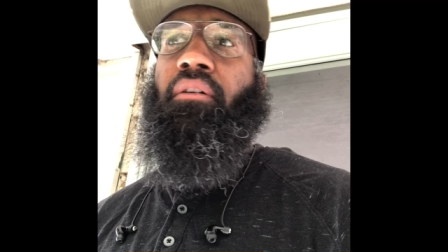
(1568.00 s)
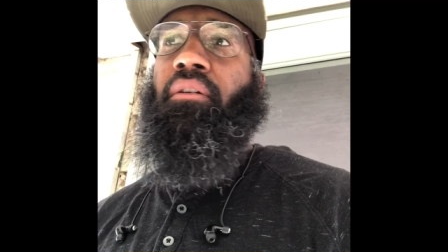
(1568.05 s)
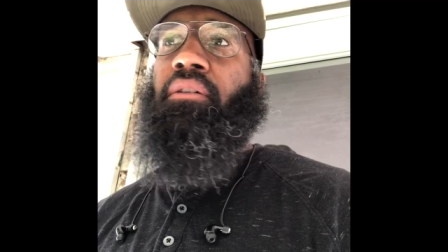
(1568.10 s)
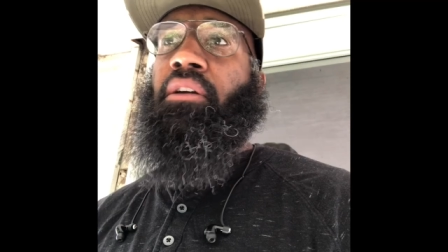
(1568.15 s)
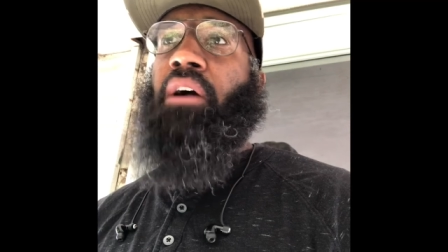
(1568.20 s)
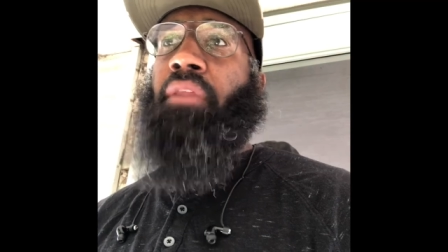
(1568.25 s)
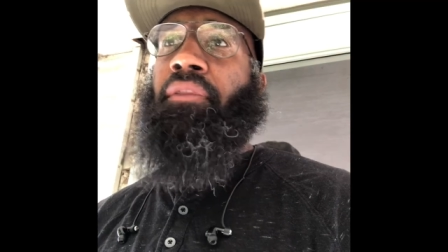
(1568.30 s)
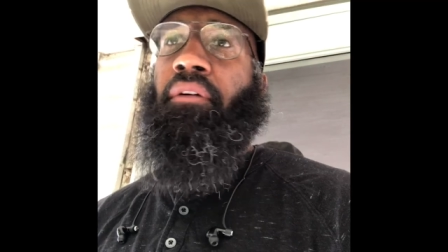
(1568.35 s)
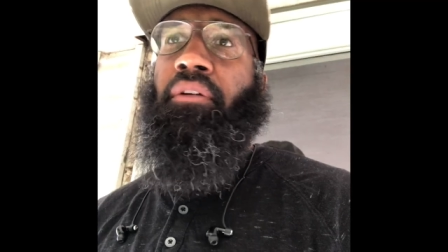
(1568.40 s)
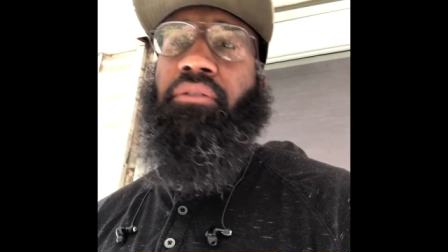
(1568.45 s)
and
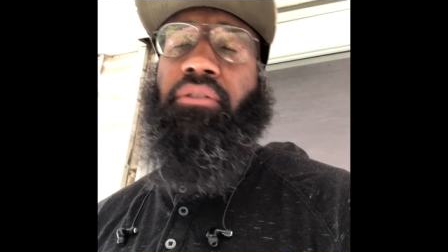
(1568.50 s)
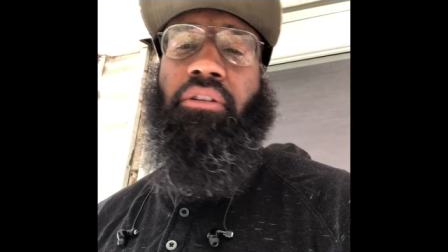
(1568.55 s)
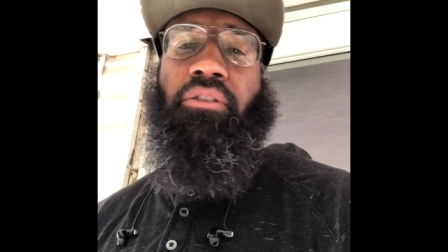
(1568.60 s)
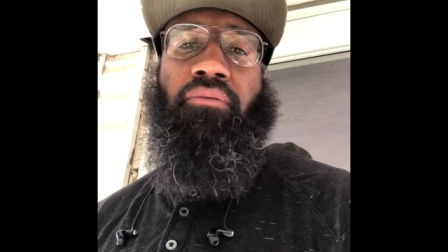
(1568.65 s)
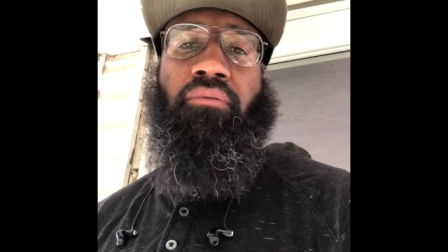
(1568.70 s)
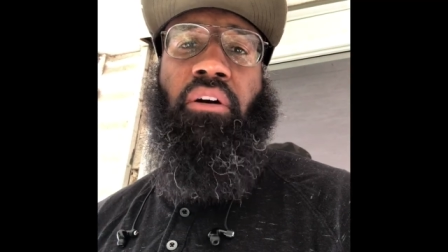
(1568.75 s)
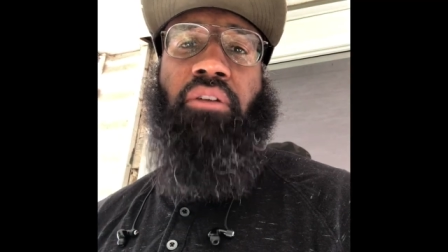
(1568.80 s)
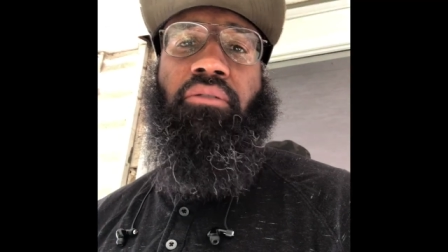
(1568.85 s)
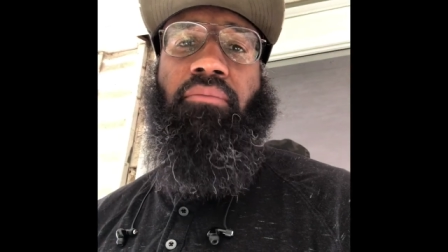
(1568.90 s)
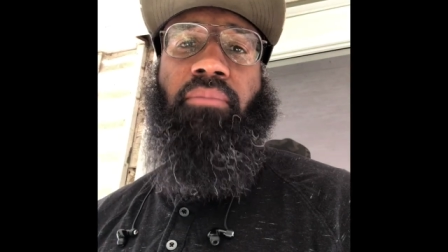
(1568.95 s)
y'all know the
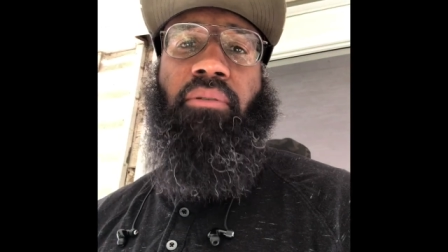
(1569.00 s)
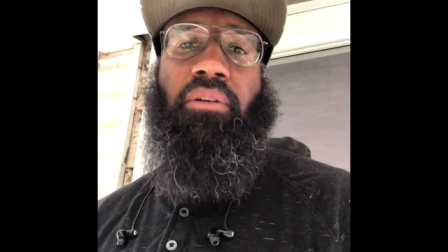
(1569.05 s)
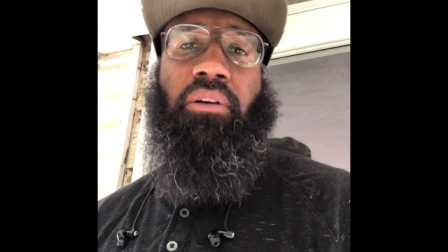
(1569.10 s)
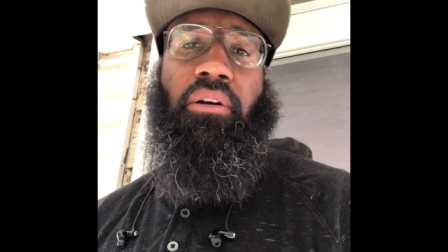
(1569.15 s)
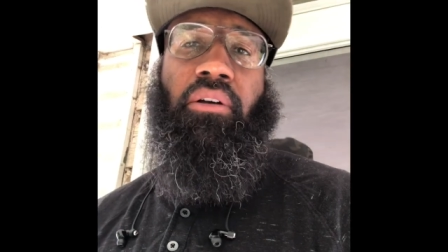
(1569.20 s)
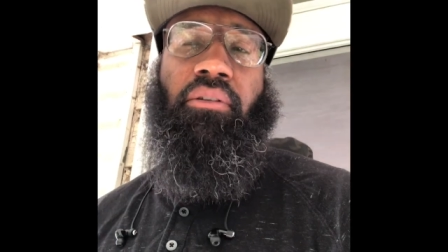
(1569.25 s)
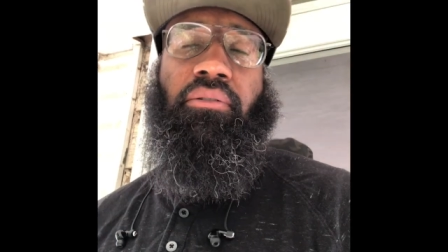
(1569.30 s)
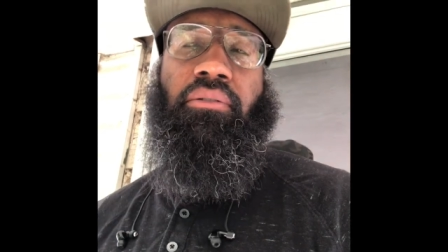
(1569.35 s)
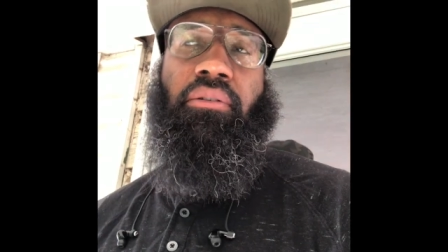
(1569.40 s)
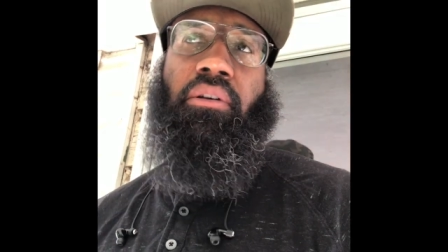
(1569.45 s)
situation
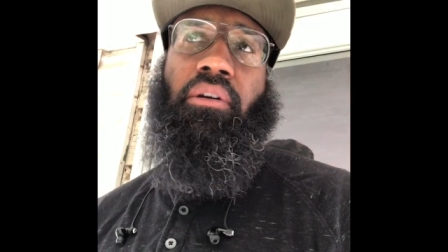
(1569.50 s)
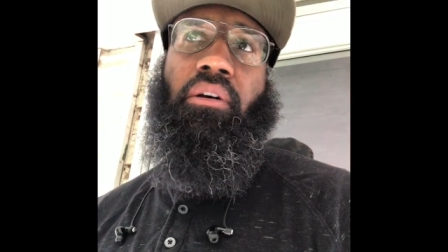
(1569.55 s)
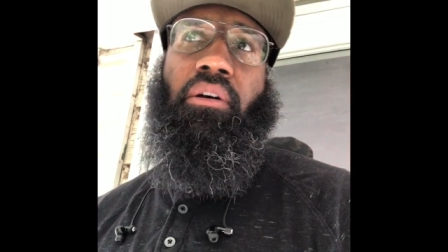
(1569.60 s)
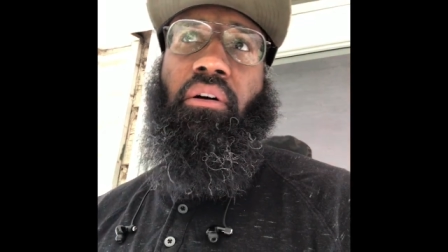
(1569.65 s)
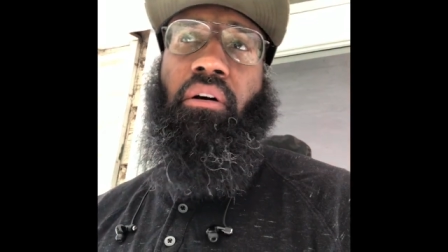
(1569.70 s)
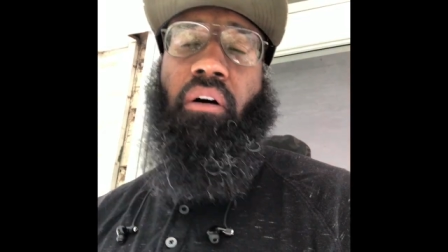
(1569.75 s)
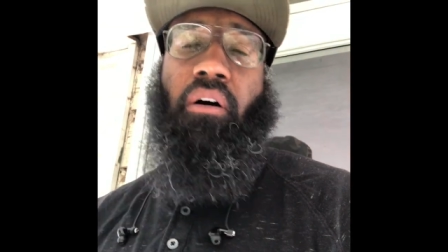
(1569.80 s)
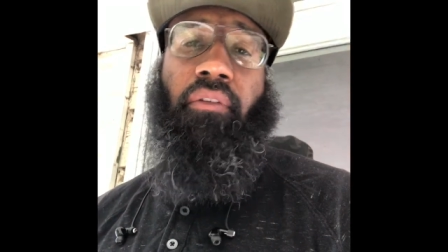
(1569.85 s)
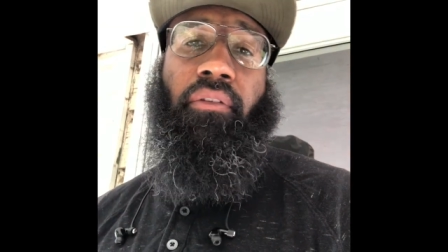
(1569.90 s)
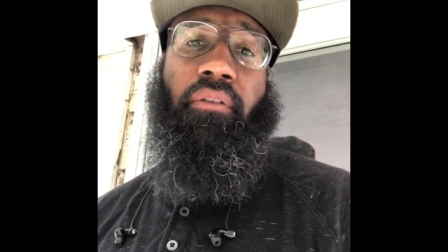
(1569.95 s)
because
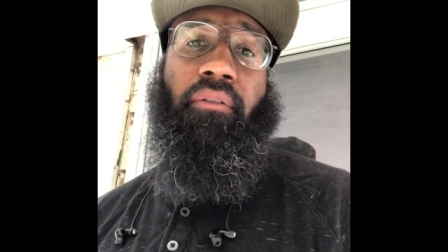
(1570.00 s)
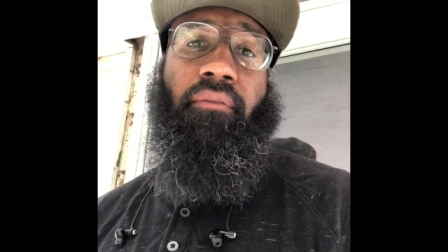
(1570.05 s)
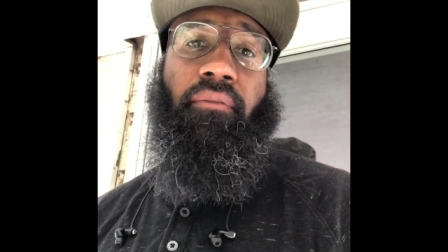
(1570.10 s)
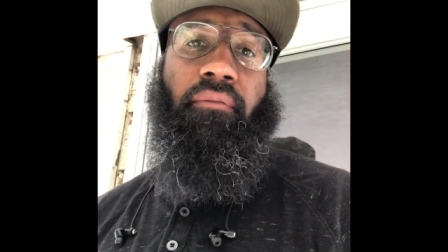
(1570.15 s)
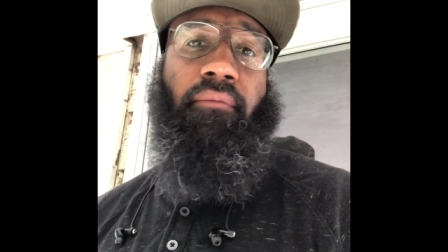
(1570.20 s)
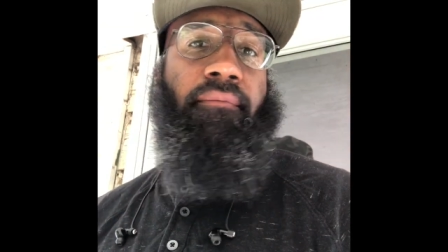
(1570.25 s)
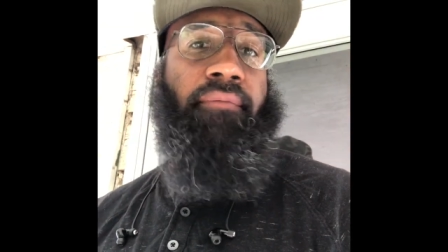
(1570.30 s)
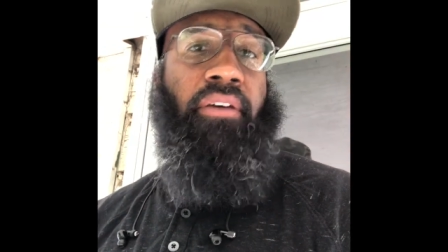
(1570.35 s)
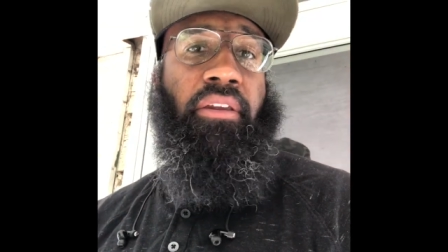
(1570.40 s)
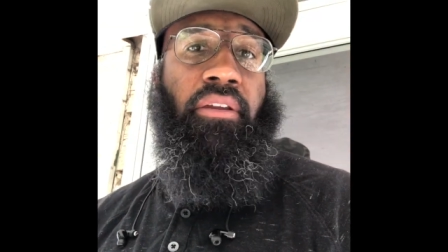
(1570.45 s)
of the
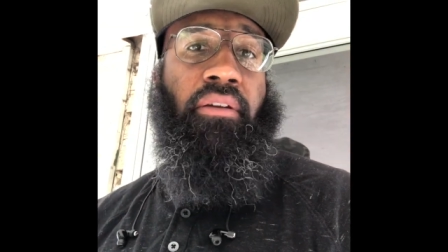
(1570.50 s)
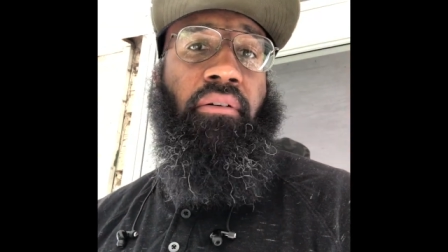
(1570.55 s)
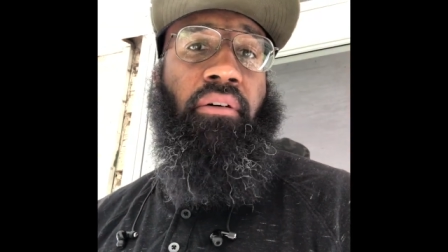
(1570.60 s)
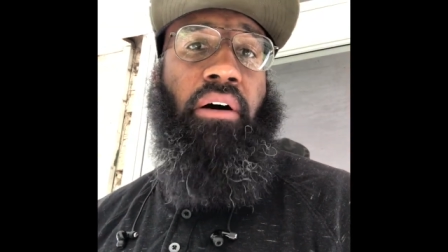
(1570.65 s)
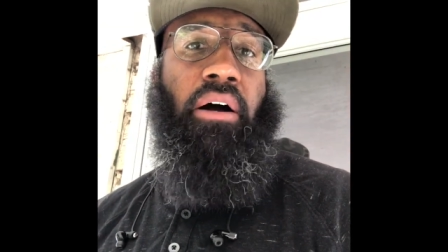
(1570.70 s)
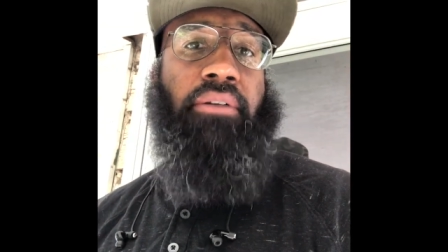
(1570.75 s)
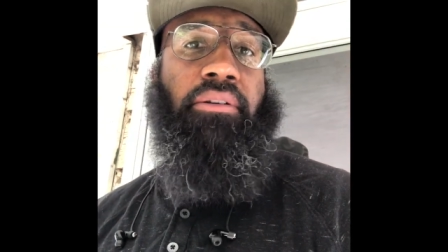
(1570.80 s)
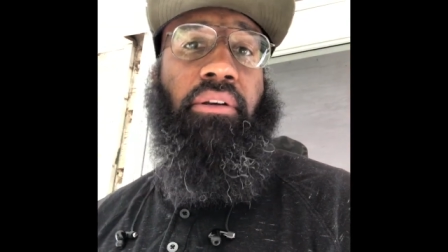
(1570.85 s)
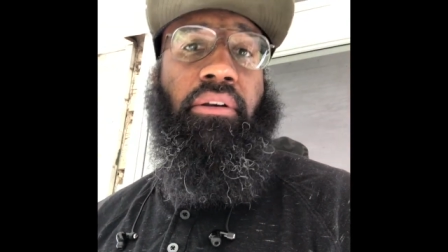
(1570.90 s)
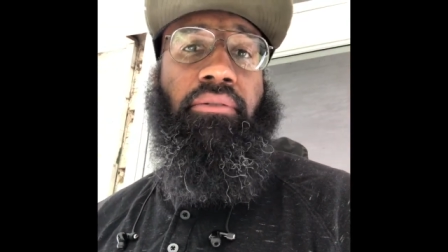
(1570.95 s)
video
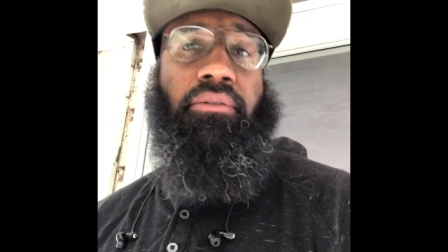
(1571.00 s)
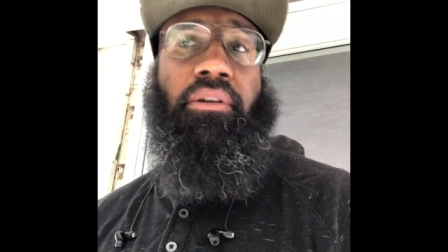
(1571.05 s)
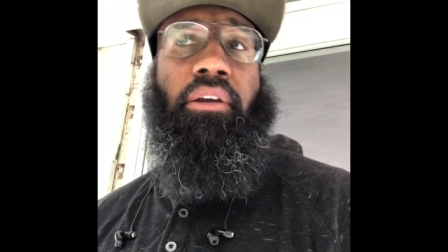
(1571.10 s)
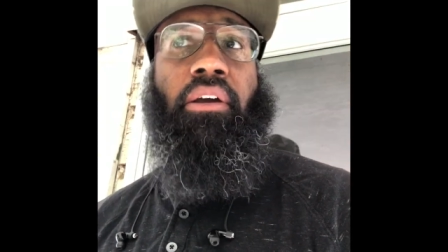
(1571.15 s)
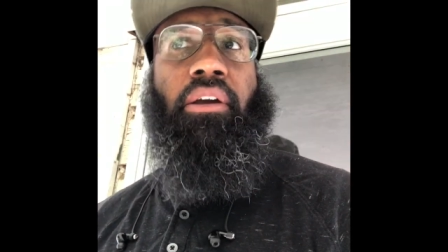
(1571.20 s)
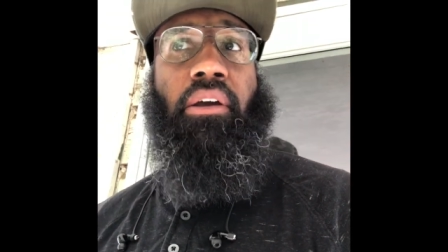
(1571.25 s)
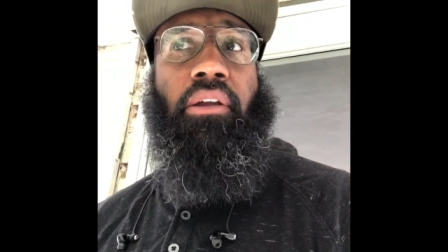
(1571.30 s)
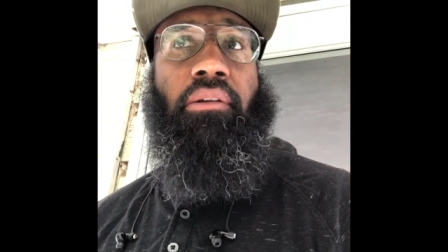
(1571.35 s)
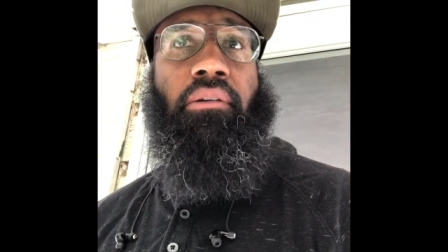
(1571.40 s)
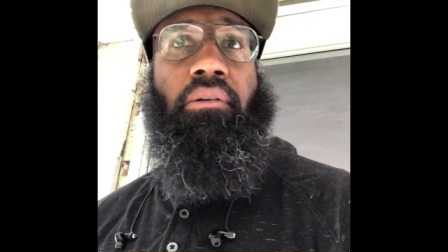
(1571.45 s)
I just
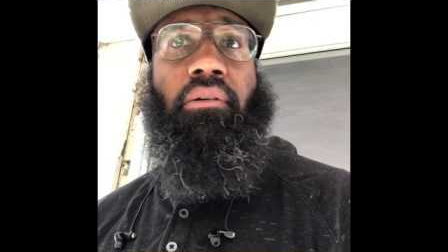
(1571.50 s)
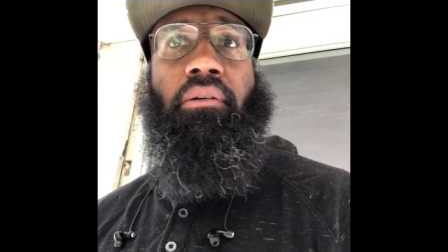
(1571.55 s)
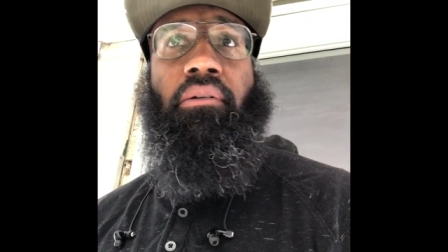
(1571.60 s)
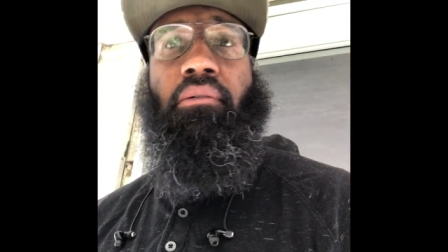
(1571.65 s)
did